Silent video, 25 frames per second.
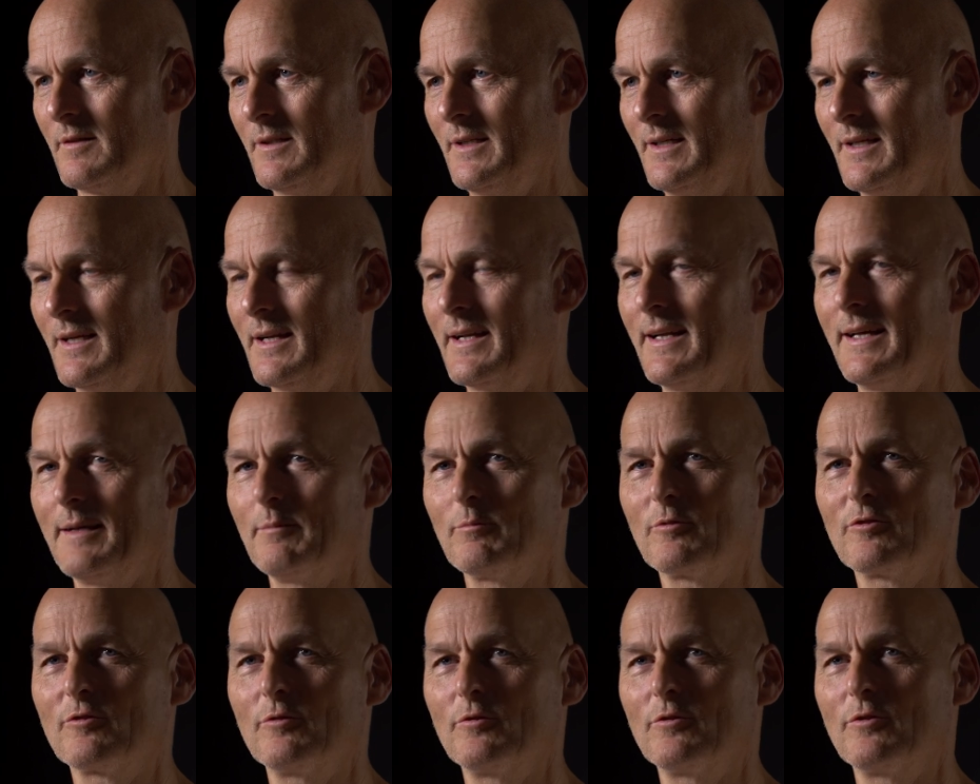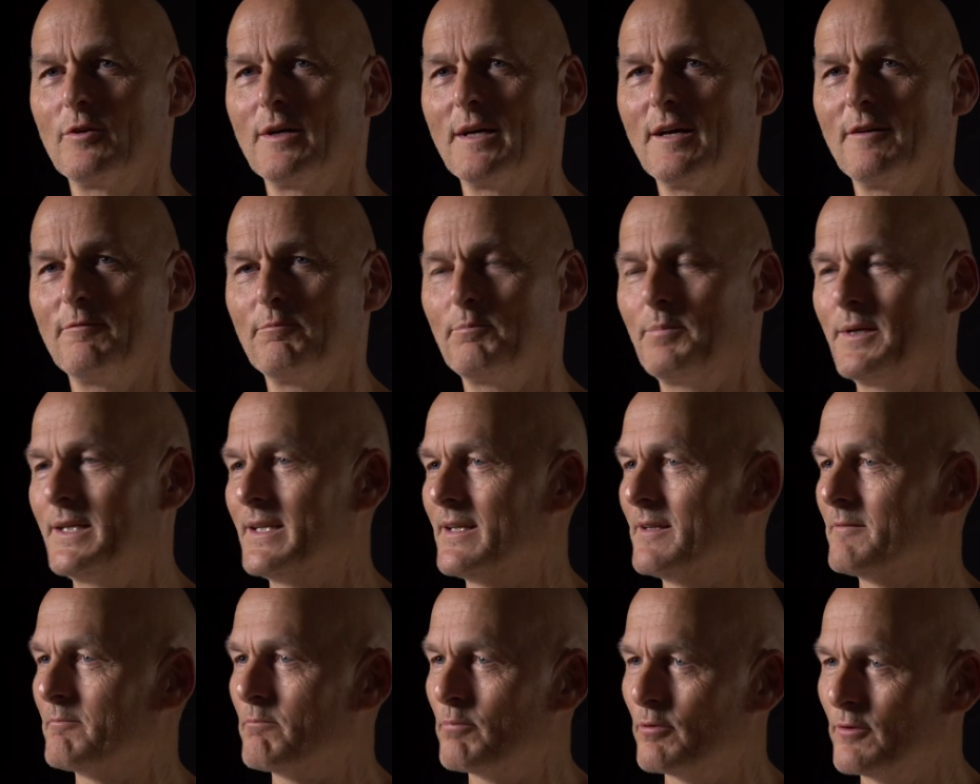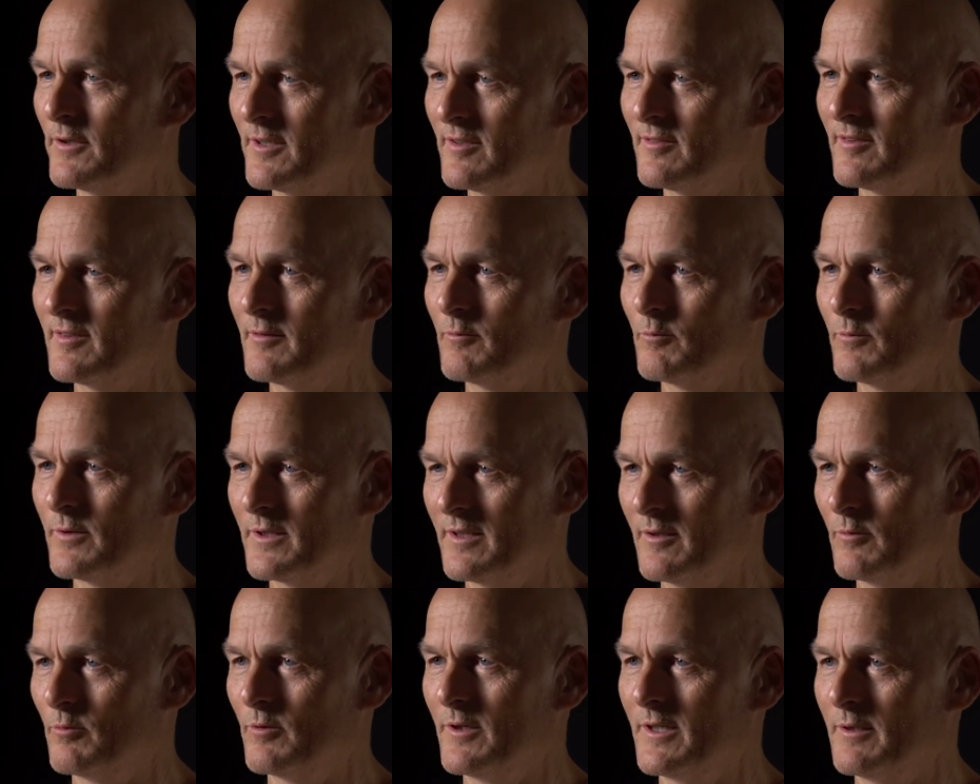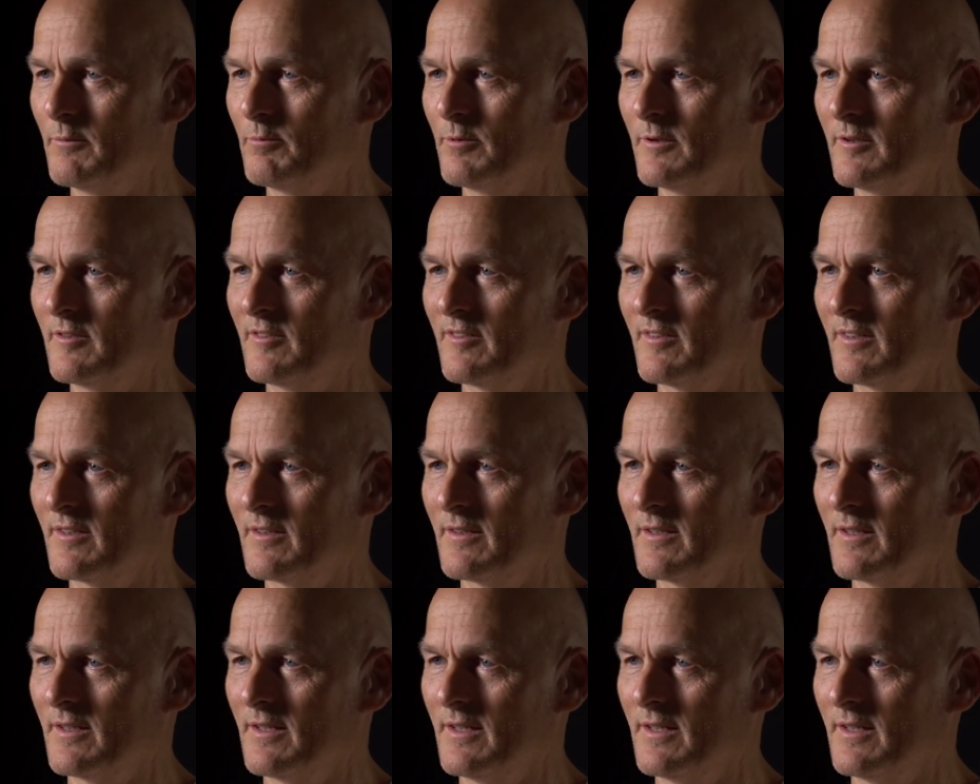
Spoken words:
He claimed to have been in prison with the rapist.